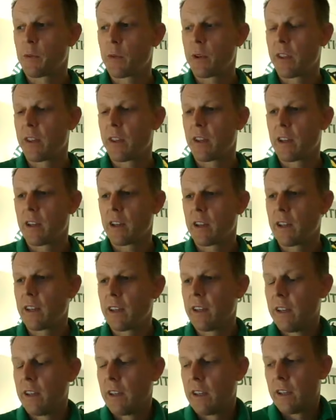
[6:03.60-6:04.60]
with
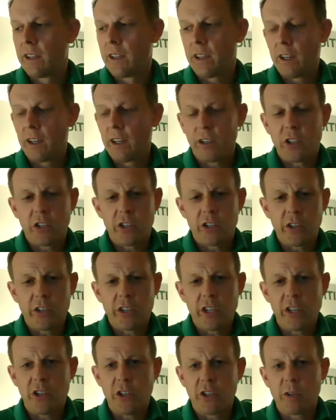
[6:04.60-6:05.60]
just our
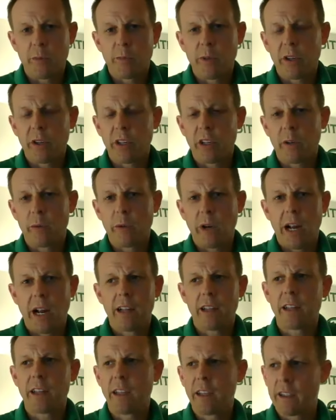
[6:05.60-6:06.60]
teachers' ability to
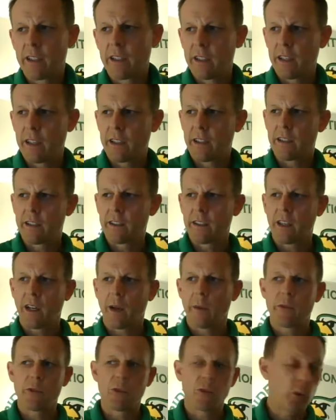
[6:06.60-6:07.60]
rally and
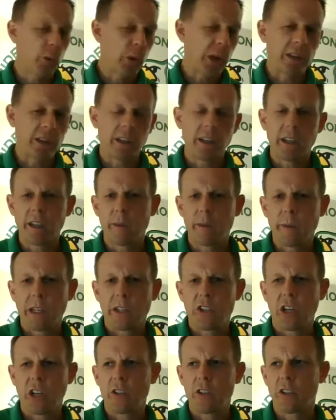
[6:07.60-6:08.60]
come through quickly and make
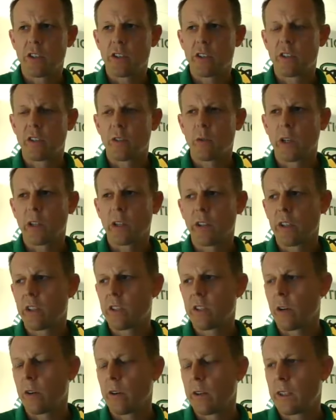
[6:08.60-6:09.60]
changes quickly.
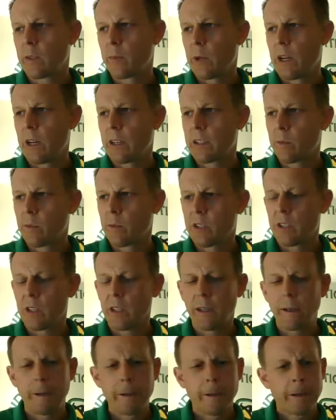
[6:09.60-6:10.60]
So it's been awesome to
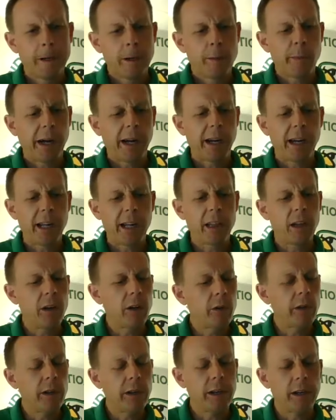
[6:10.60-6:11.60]
see. My
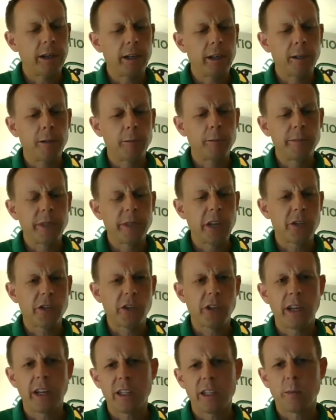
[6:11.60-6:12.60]
high-low,
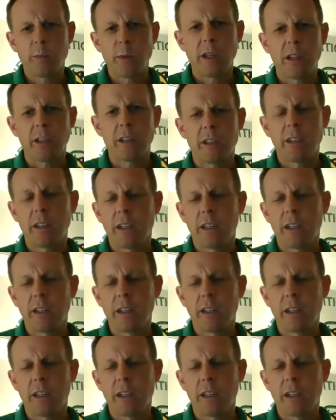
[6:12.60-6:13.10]
yesterday I spent